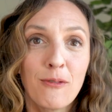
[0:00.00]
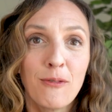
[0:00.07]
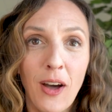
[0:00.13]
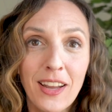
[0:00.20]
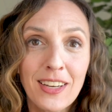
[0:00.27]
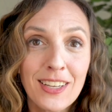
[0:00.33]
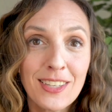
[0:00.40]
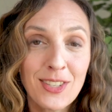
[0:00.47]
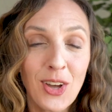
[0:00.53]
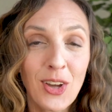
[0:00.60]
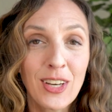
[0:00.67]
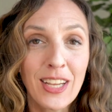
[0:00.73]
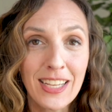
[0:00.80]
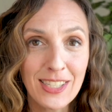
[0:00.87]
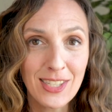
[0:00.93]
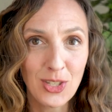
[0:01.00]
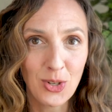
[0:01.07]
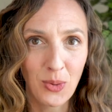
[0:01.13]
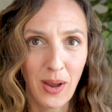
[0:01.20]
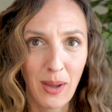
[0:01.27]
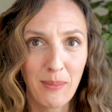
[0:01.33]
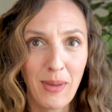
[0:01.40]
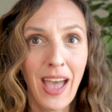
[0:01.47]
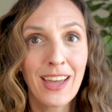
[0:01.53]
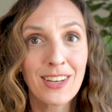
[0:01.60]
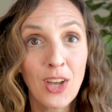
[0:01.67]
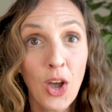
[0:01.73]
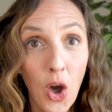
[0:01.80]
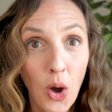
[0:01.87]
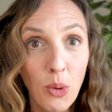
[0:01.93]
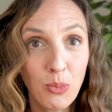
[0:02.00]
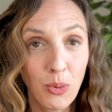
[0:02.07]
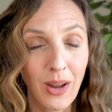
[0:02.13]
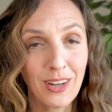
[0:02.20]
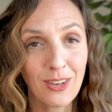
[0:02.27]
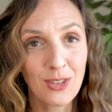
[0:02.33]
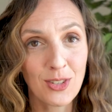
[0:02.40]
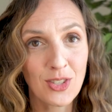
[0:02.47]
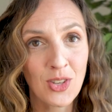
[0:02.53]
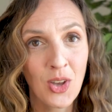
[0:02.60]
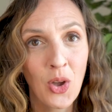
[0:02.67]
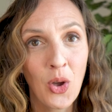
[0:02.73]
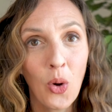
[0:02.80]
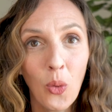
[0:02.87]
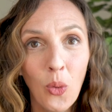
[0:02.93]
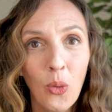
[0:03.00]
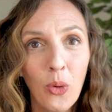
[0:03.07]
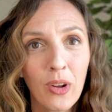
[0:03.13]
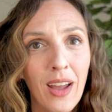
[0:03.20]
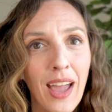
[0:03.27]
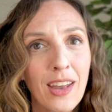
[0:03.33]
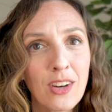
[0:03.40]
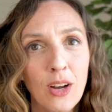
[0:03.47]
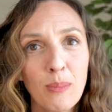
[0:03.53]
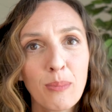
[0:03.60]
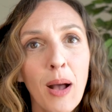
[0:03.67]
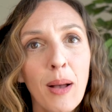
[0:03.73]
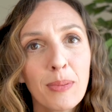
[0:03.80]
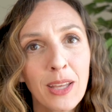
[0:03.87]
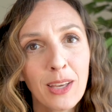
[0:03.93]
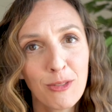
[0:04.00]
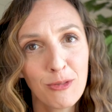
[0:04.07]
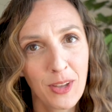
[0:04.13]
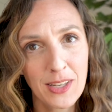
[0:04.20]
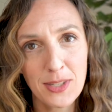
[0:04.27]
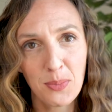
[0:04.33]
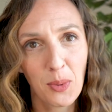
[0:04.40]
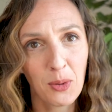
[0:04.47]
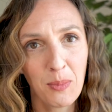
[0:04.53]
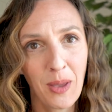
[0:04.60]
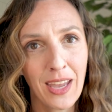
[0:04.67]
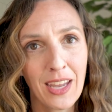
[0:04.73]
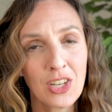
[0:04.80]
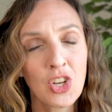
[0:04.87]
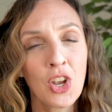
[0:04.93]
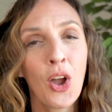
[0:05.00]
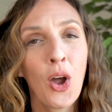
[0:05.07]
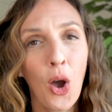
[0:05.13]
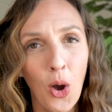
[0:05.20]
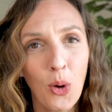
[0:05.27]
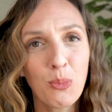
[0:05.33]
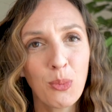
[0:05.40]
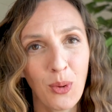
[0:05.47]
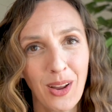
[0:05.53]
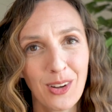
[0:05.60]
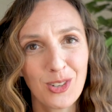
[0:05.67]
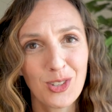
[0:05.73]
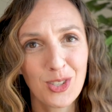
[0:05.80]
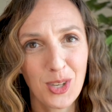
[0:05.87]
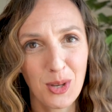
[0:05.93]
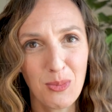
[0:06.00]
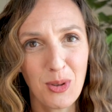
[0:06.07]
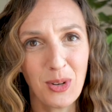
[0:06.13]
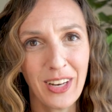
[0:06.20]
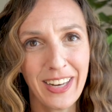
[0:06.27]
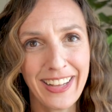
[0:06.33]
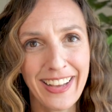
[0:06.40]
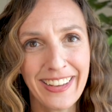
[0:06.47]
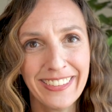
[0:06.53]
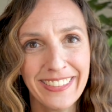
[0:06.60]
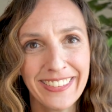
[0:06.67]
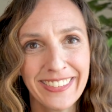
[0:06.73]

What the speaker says: find us on Instagram at Hope Writers or at our public Facebook page, Hope Writers Community.